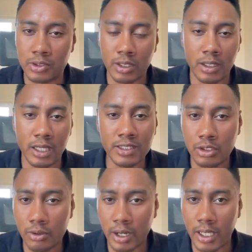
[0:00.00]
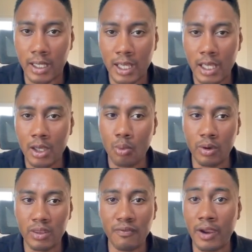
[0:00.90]
to integrate
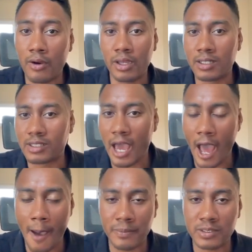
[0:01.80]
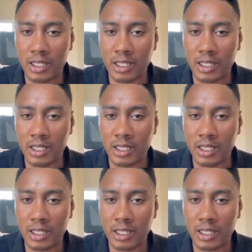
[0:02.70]
with various apps.